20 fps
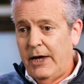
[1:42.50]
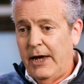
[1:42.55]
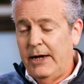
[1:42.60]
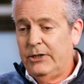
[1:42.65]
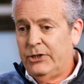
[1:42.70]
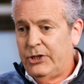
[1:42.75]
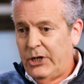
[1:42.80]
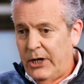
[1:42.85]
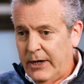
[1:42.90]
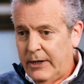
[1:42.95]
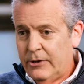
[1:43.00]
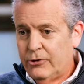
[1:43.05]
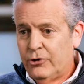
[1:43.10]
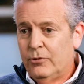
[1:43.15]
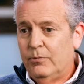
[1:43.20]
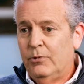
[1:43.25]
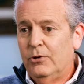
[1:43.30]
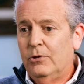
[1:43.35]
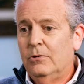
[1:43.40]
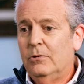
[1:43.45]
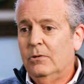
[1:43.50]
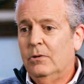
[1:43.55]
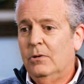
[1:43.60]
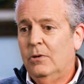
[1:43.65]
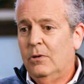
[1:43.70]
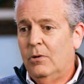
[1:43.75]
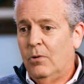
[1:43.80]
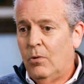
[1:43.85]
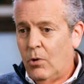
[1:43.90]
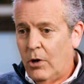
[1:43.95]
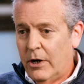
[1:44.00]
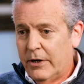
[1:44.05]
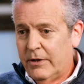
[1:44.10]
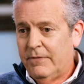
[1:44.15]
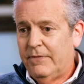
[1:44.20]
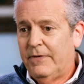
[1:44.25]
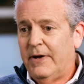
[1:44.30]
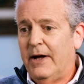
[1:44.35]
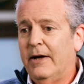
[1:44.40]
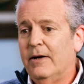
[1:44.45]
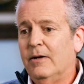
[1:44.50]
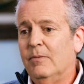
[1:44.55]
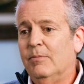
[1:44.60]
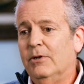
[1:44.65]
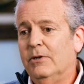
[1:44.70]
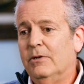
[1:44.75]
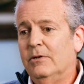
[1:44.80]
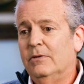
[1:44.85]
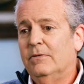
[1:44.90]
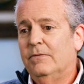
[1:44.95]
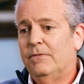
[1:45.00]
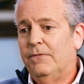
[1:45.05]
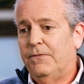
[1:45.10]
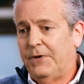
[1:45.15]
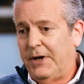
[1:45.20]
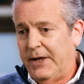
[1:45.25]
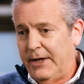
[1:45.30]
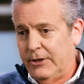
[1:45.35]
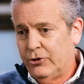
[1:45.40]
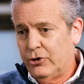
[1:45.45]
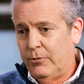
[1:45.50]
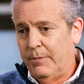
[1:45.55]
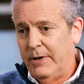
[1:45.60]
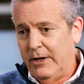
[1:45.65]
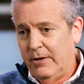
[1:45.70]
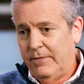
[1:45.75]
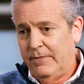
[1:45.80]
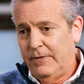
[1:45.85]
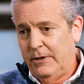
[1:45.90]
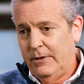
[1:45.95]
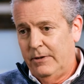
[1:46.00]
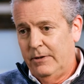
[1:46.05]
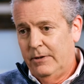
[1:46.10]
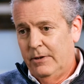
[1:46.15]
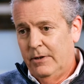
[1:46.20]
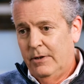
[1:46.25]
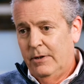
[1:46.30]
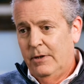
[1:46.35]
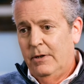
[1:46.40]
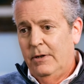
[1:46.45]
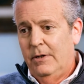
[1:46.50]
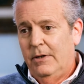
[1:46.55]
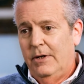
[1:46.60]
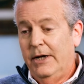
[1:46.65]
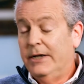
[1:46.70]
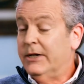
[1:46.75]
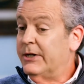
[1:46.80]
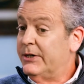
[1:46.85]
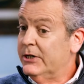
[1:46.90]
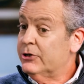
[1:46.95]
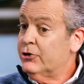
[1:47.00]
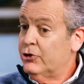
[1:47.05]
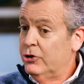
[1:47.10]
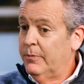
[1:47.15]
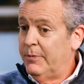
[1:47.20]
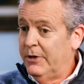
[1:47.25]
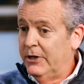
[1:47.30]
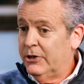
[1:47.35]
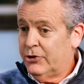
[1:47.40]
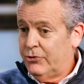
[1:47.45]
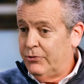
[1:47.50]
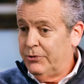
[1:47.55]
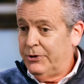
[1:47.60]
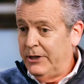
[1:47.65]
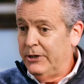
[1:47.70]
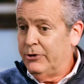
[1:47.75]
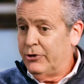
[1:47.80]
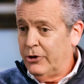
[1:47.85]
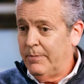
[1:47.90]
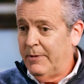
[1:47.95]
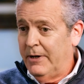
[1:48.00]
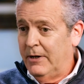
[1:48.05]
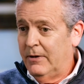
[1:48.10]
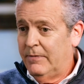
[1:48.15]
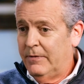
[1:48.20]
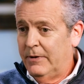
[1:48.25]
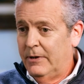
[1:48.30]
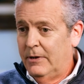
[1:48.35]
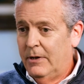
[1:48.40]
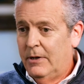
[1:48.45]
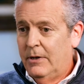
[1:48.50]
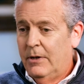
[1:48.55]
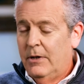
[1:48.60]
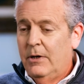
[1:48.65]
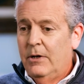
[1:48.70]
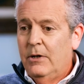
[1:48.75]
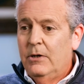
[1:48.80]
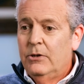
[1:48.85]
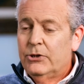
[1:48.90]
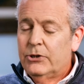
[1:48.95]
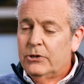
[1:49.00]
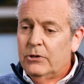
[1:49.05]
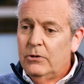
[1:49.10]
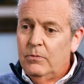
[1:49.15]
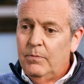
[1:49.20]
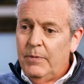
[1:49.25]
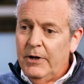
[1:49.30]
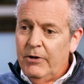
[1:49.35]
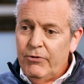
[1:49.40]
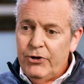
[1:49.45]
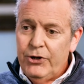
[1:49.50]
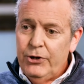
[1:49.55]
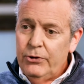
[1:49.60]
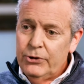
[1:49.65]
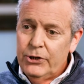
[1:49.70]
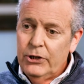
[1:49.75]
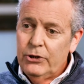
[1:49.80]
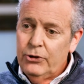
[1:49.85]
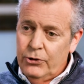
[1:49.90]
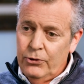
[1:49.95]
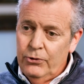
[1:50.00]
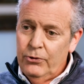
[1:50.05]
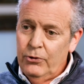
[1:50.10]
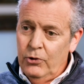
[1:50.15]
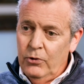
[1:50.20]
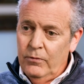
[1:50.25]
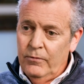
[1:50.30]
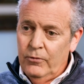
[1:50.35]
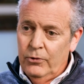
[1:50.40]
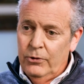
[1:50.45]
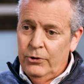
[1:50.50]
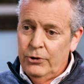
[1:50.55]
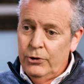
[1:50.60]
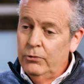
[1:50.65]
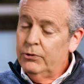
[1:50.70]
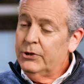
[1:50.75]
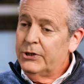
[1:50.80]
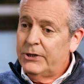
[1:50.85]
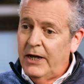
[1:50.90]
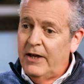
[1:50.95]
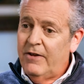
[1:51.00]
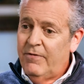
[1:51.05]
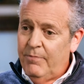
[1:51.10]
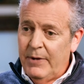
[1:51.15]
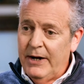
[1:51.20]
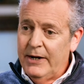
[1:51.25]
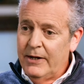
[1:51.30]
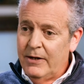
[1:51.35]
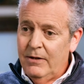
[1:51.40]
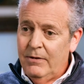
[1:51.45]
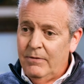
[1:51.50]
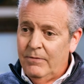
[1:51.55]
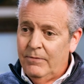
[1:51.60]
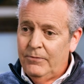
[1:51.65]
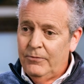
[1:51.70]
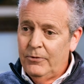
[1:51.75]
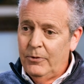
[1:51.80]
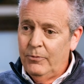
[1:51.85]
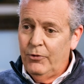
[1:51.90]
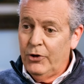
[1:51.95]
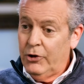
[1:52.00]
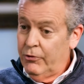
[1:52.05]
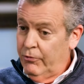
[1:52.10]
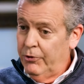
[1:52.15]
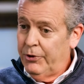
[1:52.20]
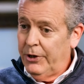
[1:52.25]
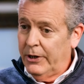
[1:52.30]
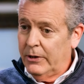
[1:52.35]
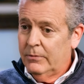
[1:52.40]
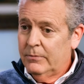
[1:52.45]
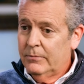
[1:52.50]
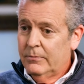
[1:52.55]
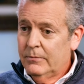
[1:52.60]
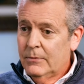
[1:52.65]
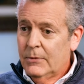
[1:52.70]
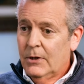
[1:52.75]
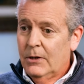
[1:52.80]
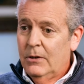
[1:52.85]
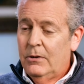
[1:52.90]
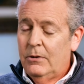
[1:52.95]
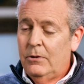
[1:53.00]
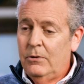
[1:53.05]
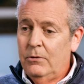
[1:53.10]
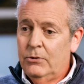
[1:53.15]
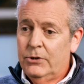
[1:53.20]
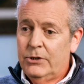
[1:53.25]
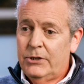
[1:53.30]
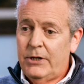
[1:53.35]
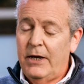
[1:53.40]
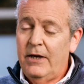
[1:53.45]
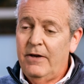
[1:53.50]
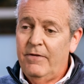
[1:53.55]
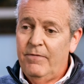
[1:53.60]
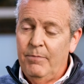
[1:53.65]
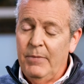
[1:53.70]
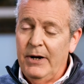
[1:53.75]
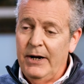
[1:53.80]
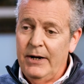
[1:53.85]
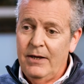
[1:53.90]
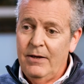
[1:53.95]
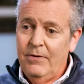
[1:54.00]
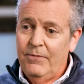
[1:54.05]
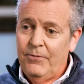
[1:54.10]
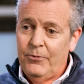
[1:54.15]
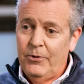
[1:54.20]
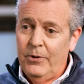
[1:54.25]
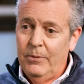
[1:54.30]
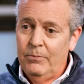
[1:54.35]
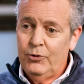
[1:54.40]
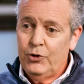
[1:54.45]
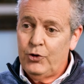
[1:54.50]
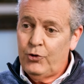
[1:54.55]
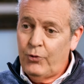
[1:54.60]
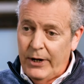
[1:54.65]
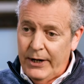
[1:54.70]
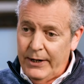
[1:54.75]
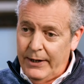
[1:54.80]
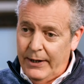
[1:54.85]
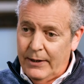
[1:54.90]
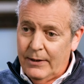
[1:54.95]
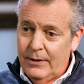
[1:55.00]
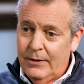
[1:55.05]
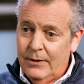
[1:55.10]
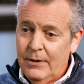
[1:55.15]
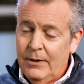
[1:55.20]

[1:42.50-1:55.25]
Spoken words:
a tangible, quantifiable financial benefit, in addition to be a strategic benefit. So by reducing turnover, you save money from recruiting. You save money from training.